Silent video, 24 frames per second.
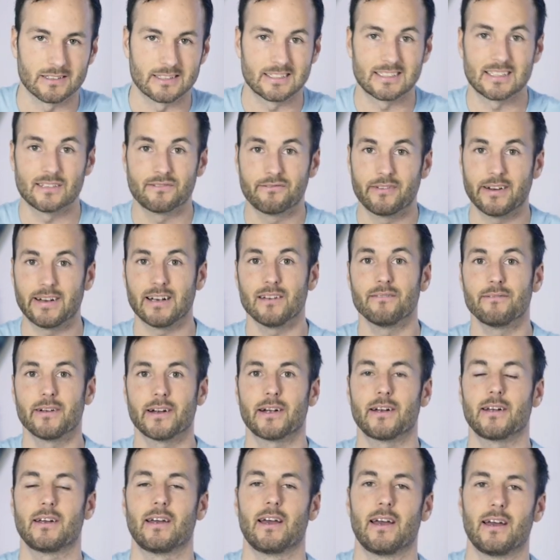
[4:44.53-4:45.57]
This is very,
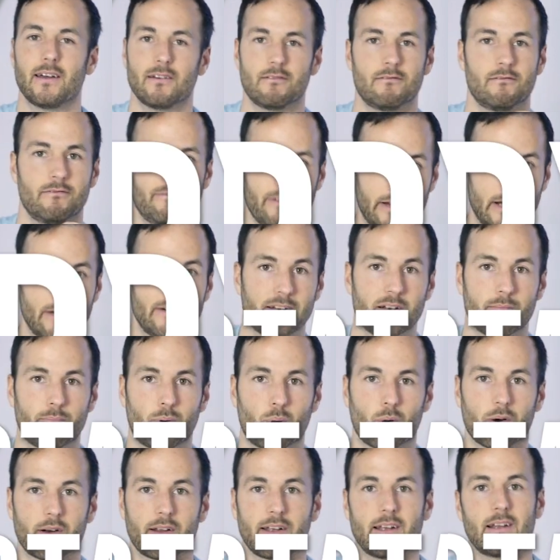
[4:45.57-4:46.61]
very, very
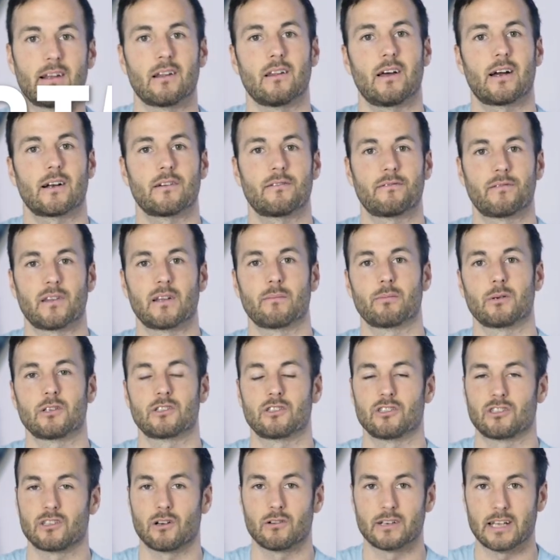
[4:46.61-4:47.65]
important, and a lot of flippers
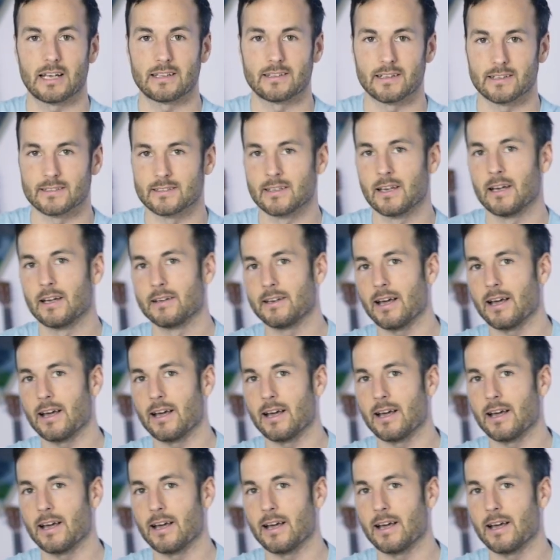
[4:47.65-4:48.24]
just don't get this.